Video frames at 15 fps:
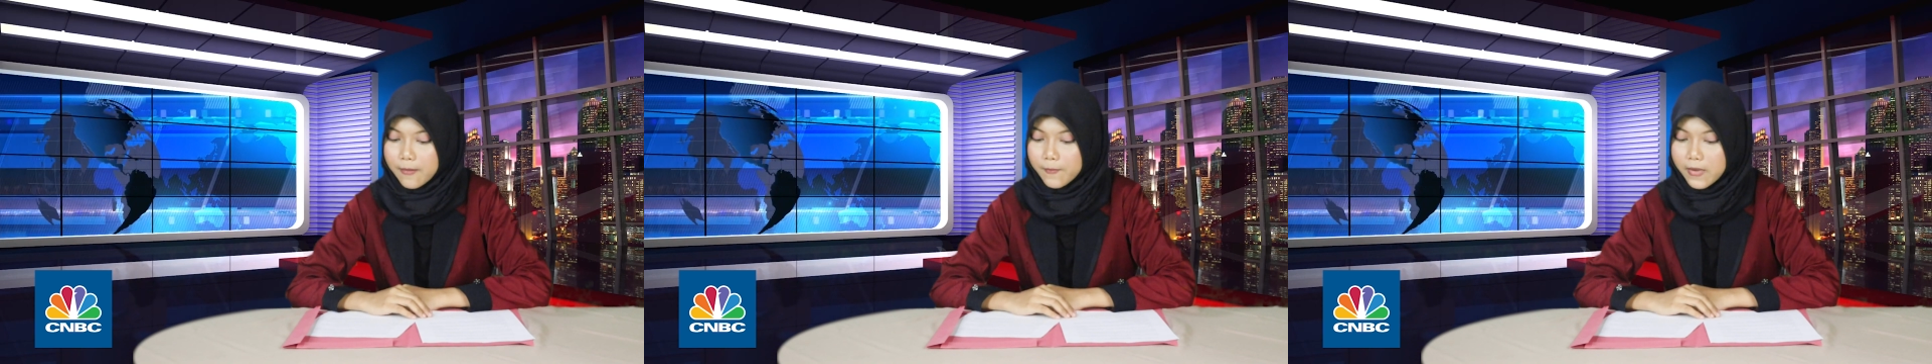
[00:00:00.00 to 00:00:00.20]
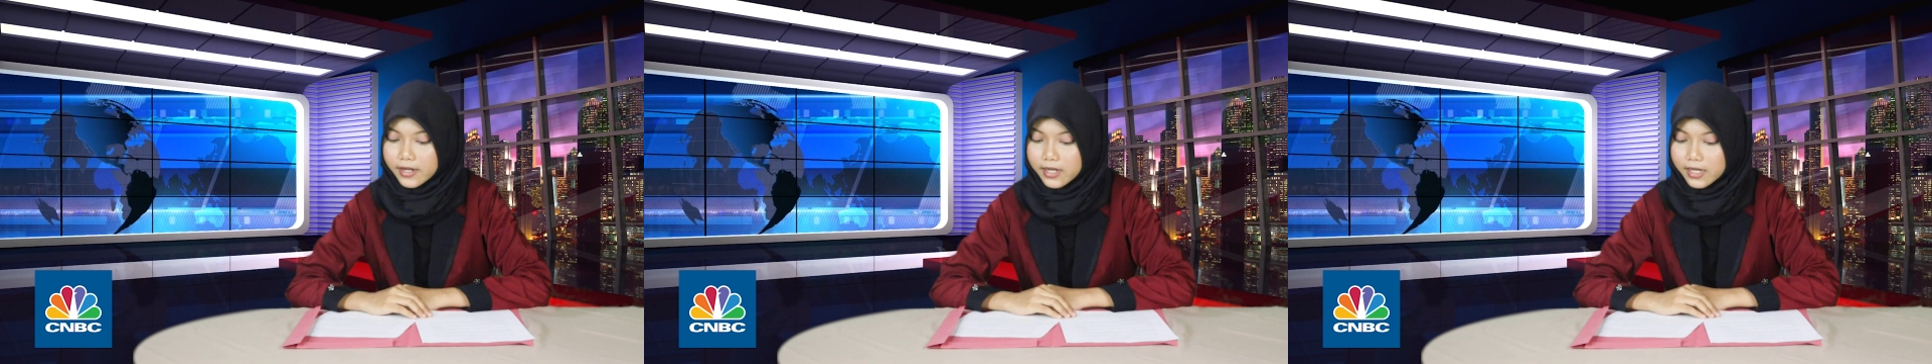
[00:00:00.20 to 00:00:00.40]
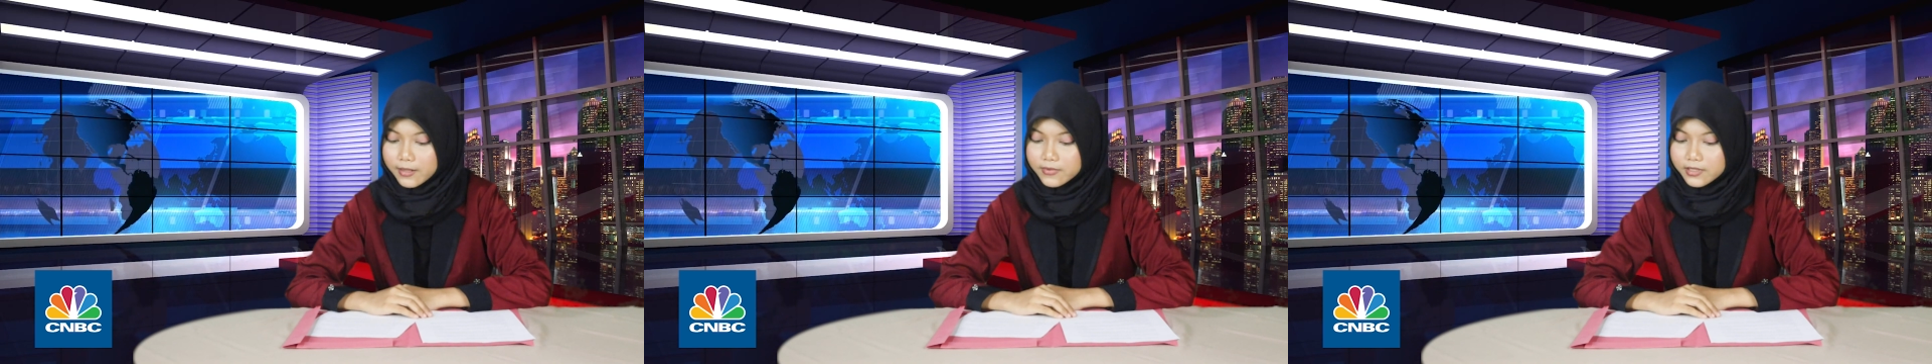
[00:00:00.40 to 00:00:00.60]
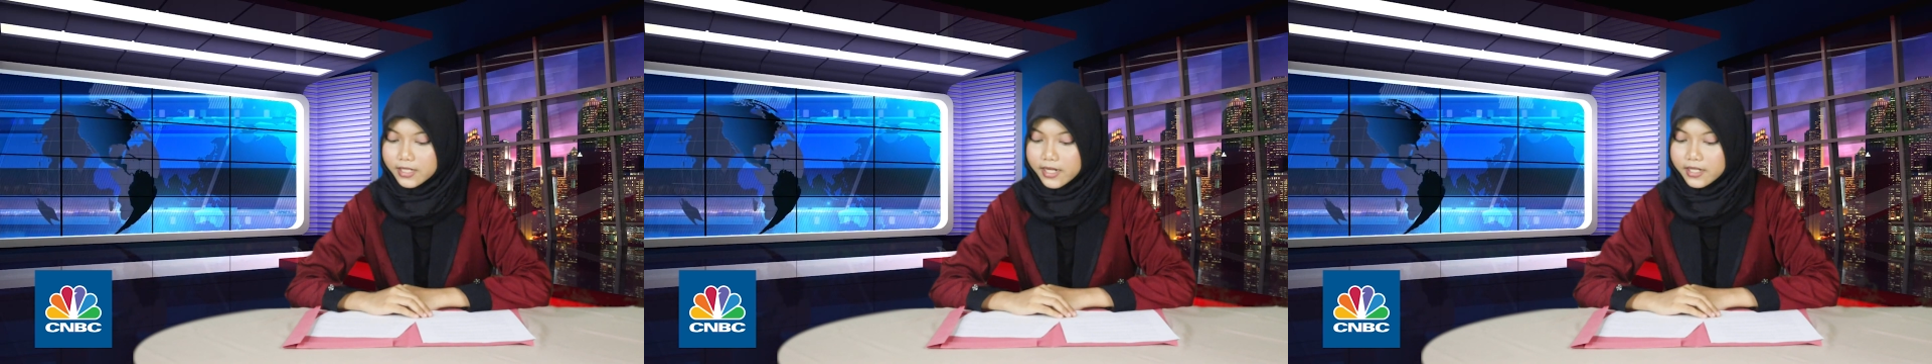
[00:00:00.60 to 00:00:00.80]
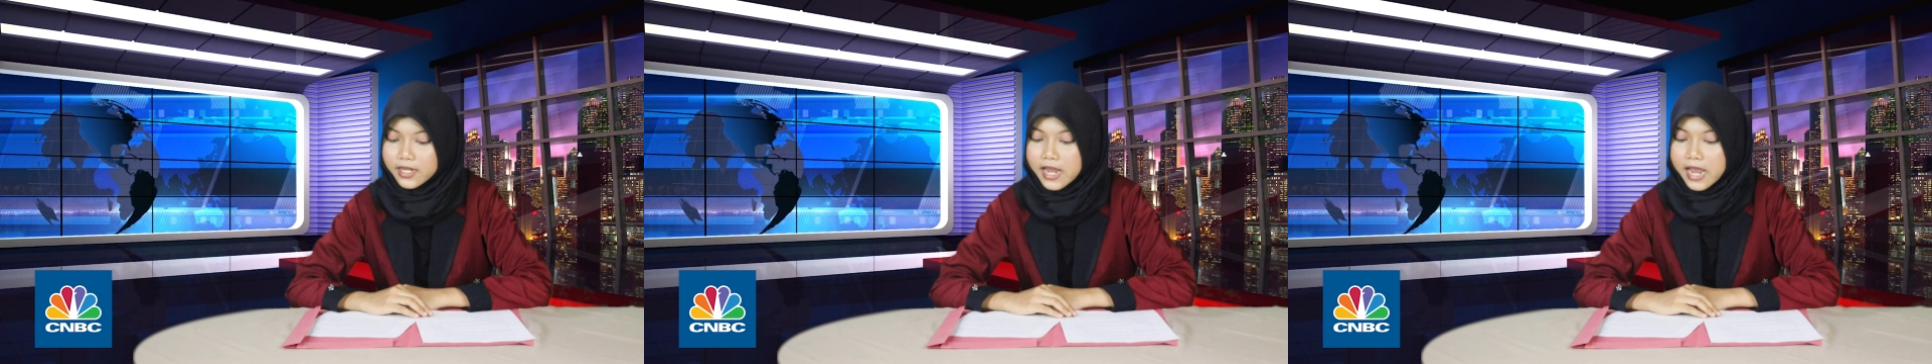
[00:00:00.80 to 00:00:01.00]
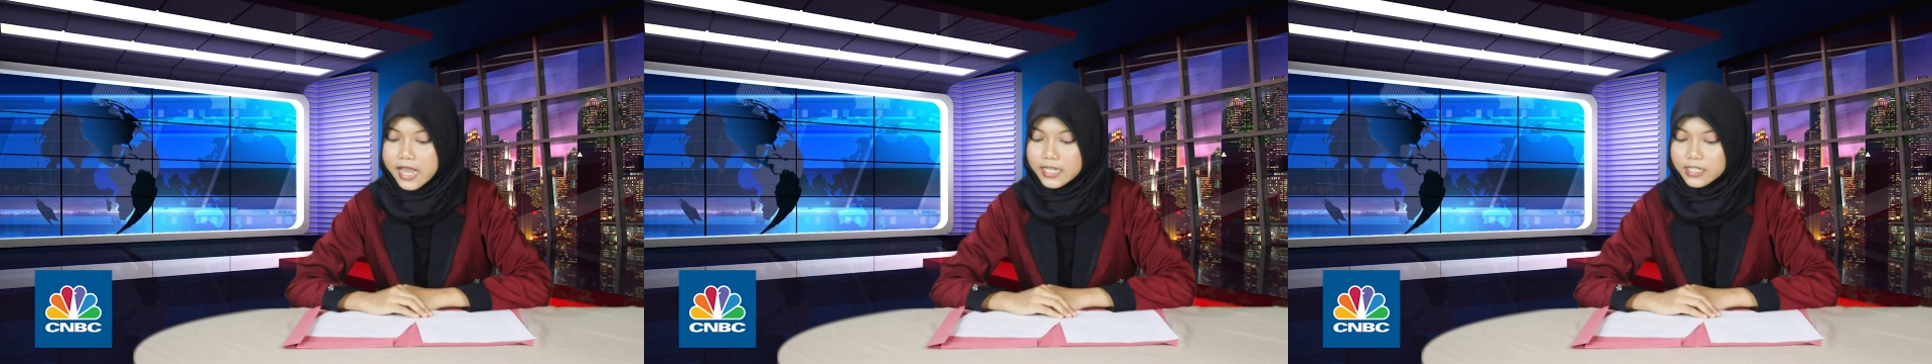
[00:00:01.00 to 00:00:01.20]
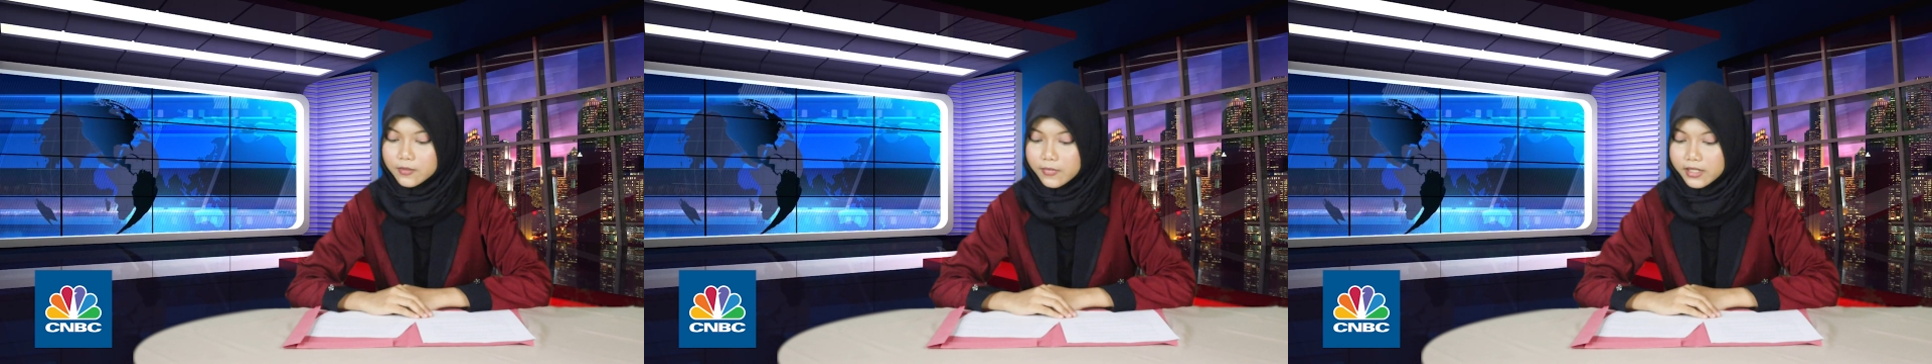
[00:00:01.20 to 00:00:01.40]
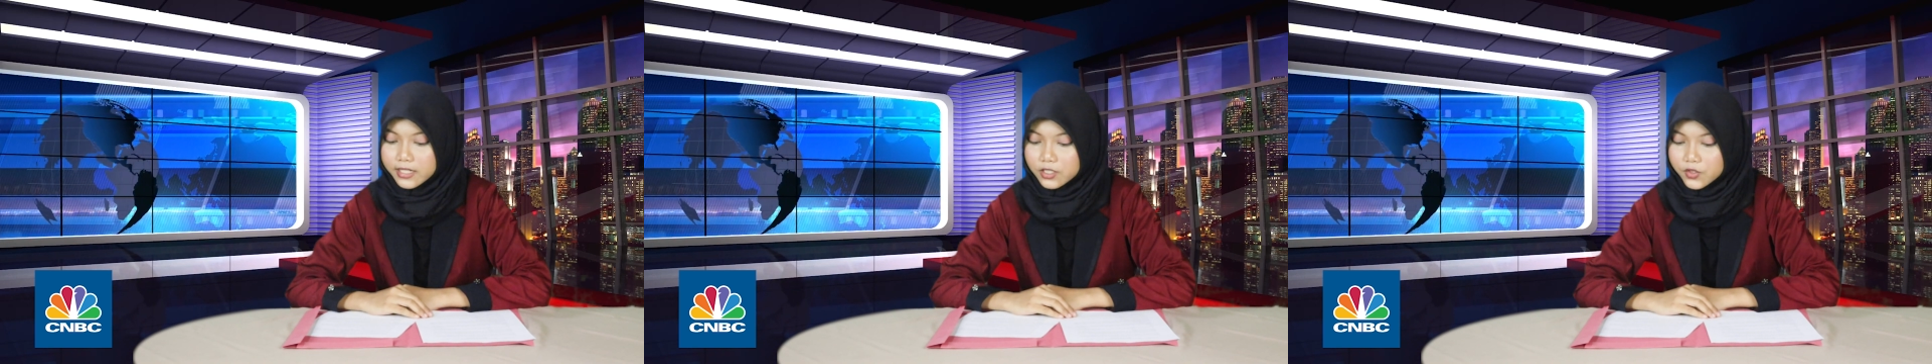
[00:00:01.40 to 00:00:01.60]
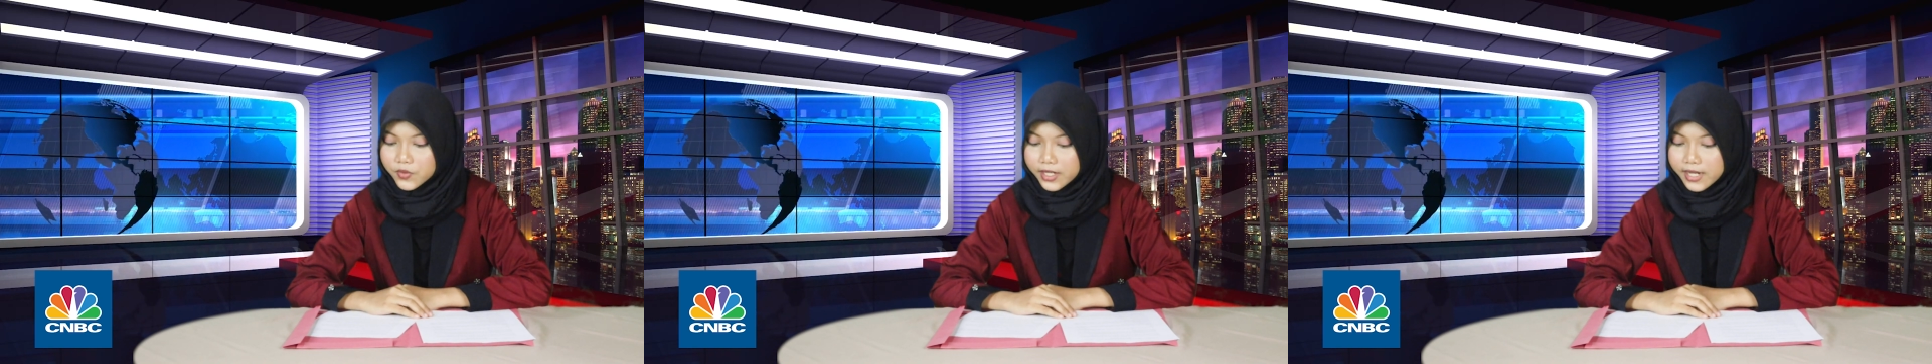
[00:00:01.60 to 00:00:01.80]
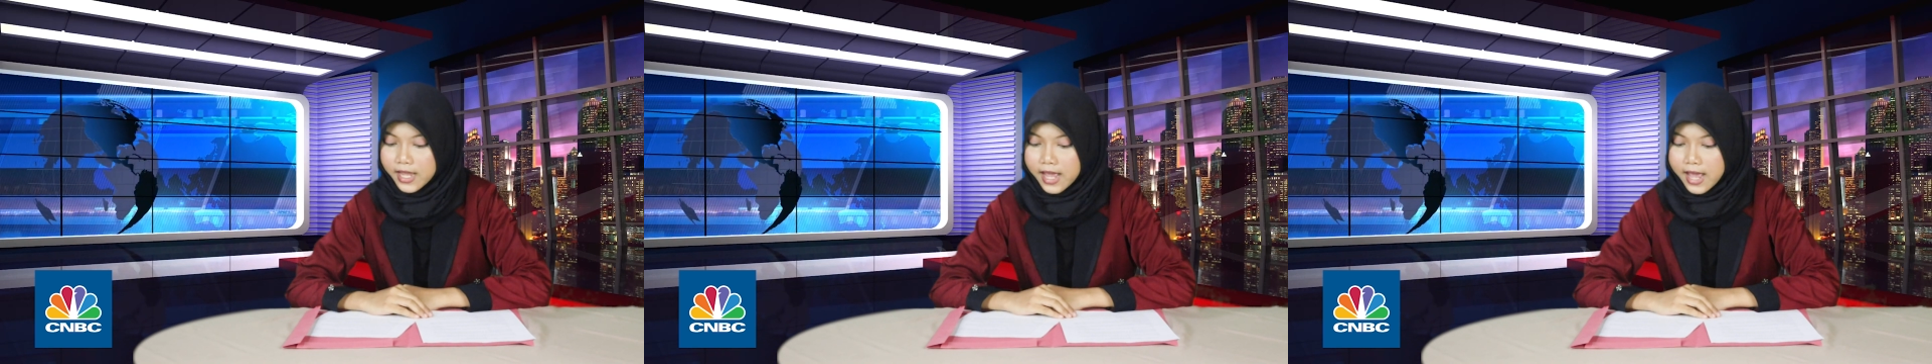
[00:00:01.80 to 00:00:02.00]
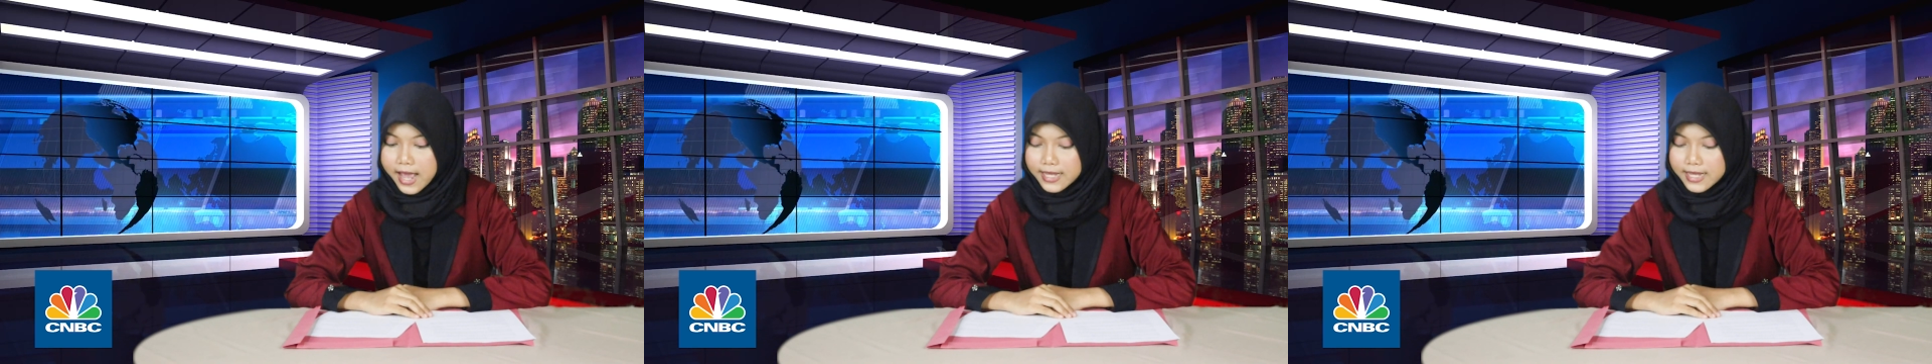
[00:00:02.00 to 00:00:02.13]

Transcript: Makarim said his ministry